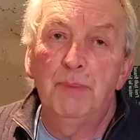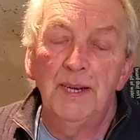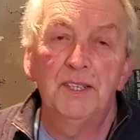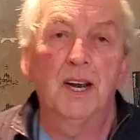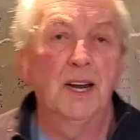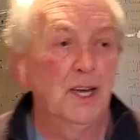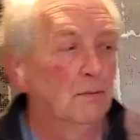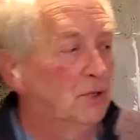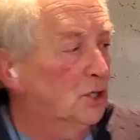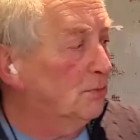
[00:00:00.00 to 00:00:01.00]

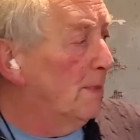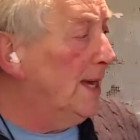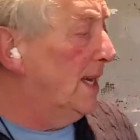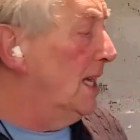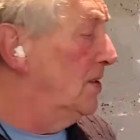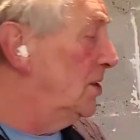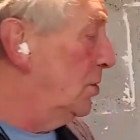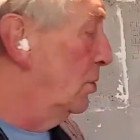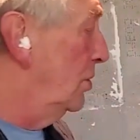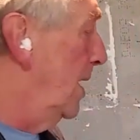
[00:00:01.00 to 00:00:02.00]
just making this
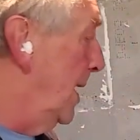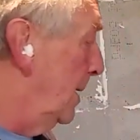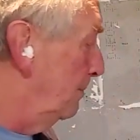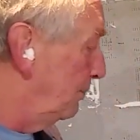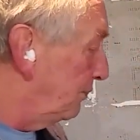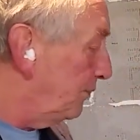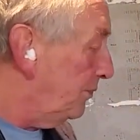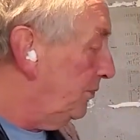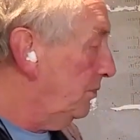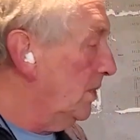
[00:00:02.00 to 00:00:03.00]
good now
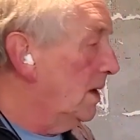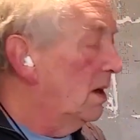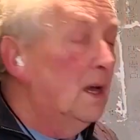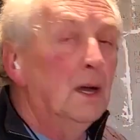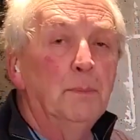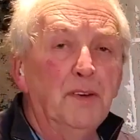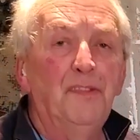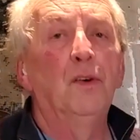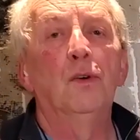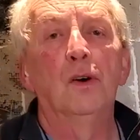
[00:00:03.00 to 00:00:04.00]

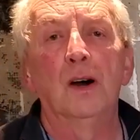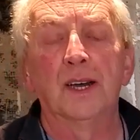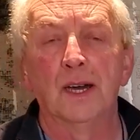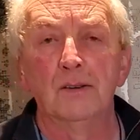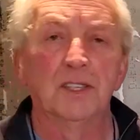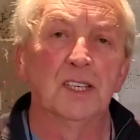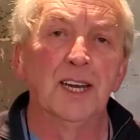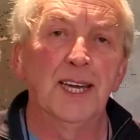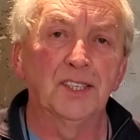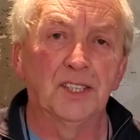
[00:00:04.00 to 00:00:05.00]
before I go to the
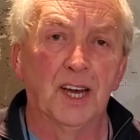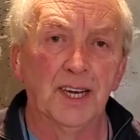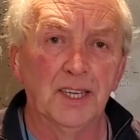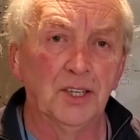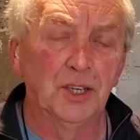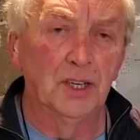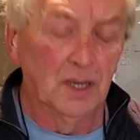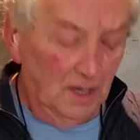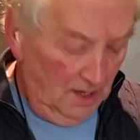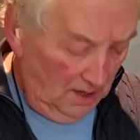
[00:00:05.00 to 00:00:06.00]
next stage
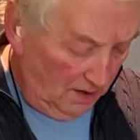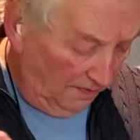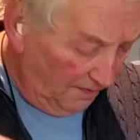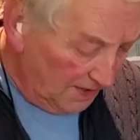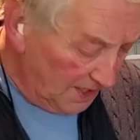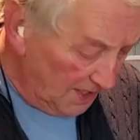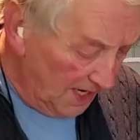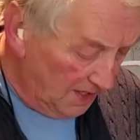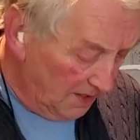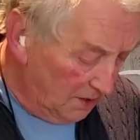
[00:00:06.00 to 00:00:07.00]
of fitting
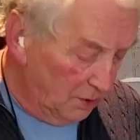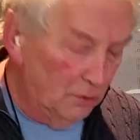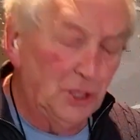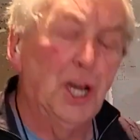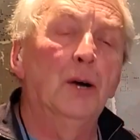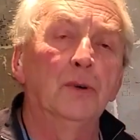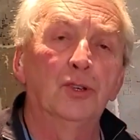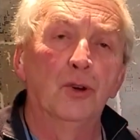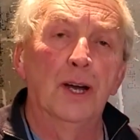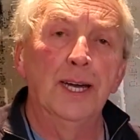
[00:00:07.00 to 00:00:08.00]
in a new shower
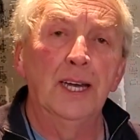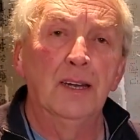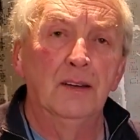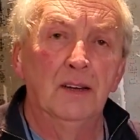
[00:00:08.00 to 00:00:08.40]
tray,